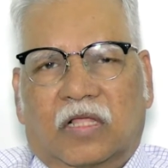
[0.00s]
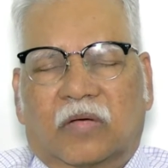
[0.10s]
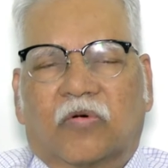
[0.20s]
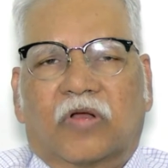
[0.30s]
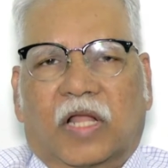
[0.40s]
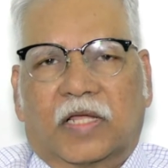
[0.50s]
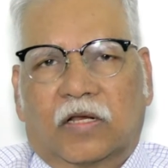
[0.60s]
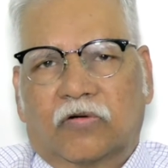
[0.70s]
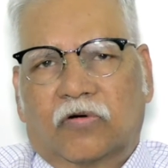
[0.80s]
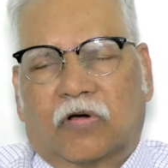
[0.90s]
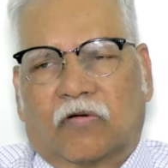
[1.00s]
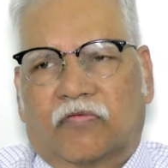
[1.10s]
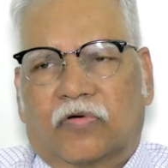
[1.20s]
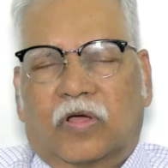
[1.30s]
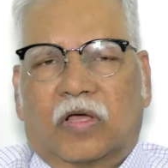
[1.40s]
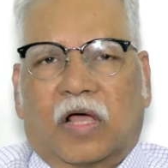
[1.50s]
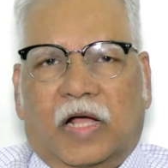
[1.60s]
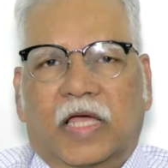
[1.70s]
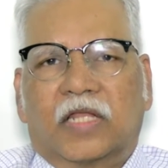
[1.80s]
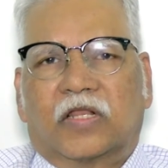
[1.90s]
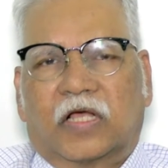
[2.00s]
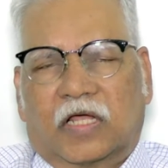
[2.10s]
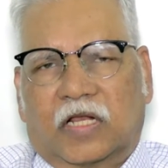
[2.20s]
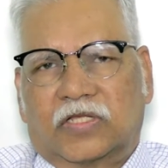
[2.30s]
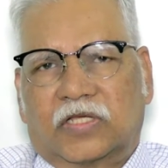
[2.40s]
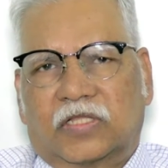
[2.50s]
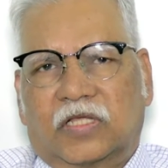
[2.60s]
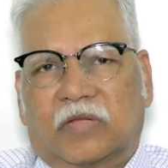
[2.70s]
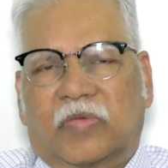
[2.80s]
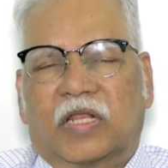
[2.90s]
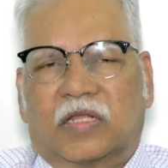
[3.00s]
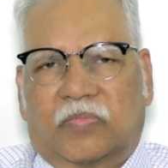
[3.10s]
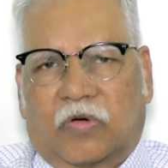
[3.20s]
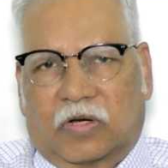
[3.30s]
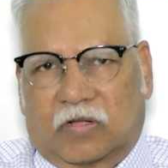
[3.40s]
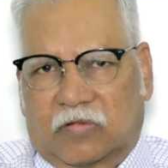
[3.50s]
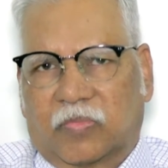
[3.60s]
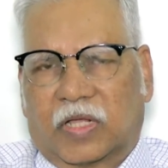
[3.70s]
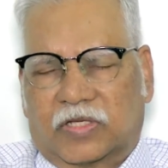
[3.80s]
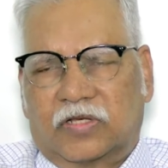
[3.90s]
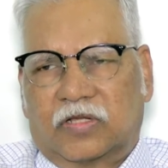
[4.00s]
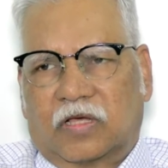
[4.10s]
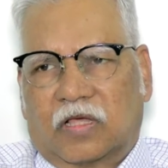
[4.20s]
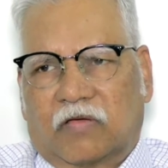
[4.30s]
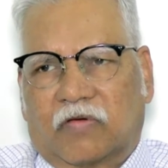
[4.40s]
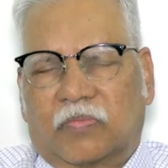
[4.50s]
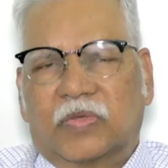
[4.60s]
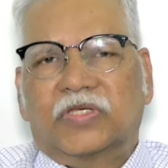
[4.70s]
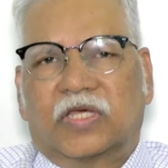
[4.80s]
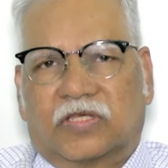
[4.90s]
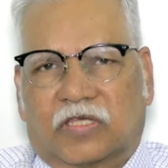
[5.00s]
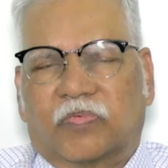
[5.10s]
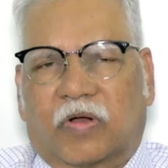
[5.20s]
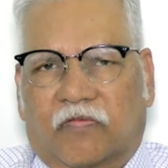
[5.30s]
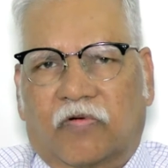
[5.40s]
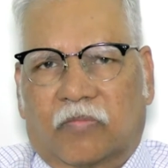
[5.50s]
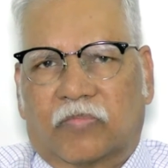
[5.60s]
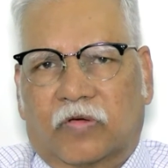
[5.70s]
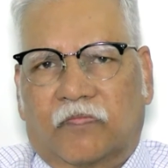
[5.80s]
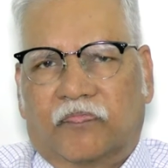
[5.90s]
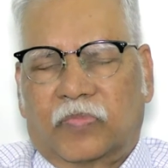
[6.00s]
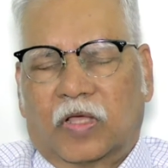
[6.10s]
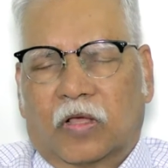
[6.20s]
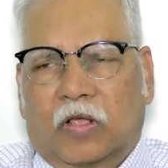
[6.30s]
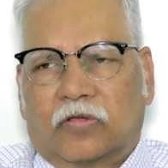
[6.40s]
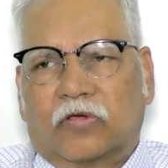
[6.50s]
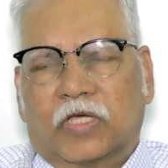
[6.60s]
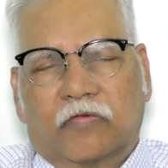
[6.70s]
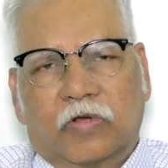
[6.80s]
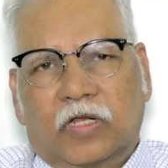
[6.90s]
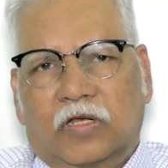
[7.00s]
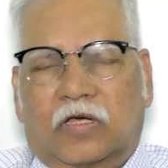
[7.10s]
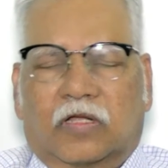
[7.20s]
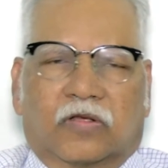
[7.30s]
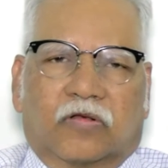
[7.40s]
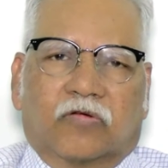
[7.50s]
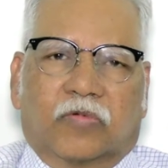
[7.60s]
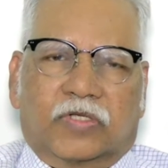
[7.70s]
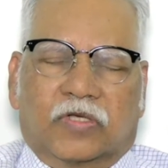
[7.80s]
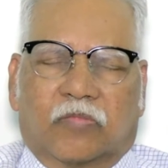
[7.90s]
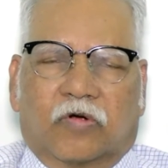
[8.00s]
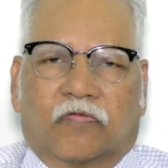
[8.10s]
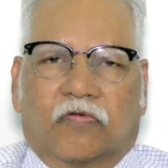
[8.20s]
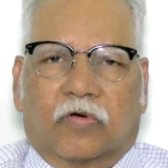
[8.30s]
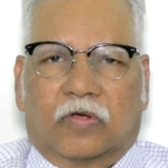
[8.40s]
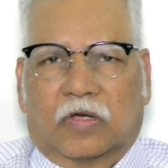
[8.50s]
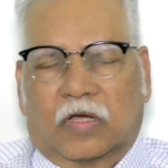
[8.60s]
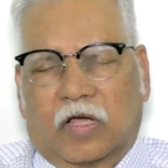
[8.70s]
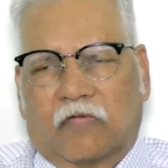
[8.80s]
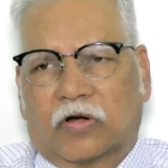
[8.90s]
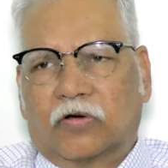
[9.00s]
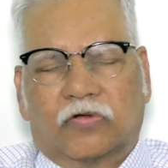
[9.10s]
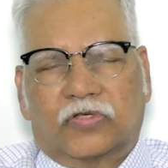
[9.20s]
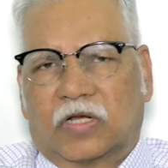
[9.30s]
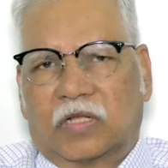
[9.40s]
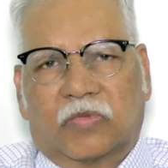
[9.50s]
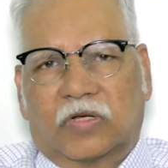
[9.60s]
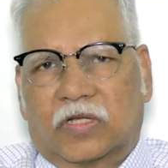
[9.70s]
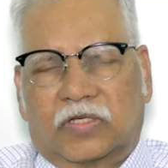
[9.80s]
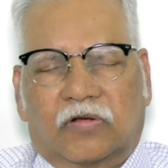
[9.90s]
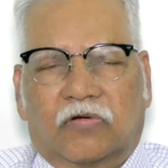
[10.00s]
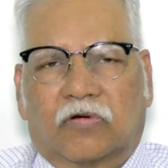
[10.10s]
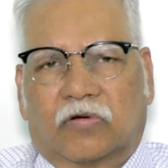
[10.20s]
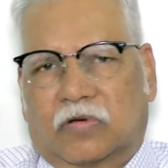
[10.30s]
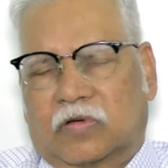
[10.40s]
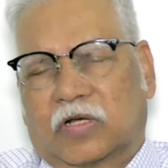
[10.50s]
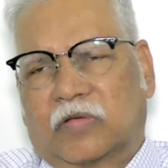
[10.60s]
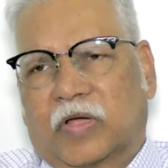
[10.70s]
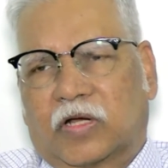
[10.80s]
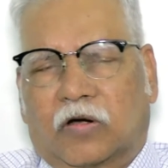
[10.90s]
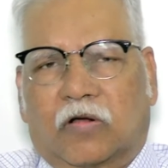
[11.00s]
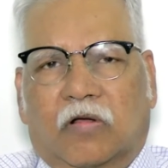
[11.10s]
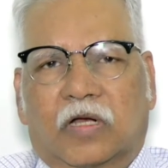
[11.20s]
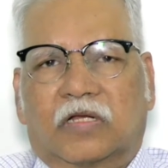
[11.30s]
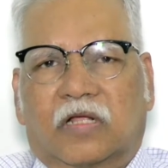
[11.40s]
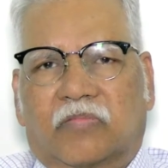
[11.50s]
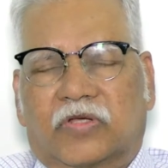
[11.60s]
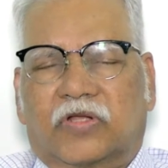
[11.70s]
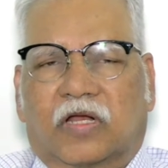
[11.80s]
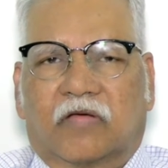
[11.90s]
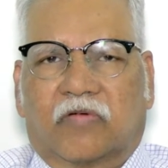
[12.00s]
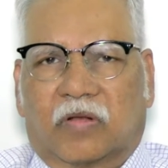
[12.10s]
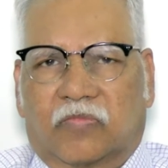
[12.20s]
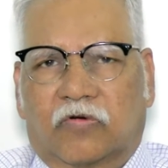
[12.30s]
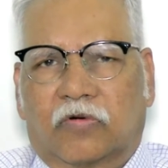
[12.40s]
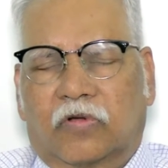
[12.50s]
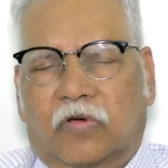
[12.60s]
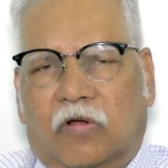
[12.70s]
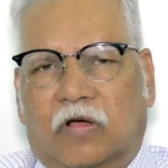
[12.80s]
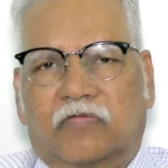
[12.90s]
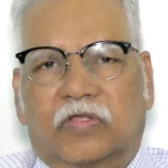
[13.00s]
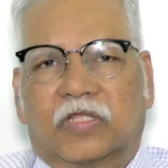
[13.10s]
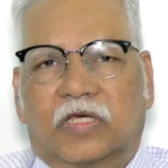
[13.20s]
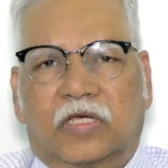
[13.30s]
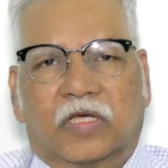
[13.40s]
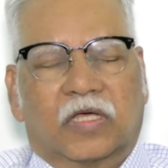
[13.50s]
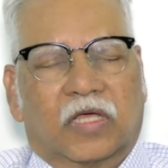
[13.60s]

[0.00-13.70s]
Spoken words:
the more likelihood of again recurrence in the remaining part of the breast when BCS is performed. So even in tumors about 1 to 2 centimeters, no debate at all, it can be straight away removed along with the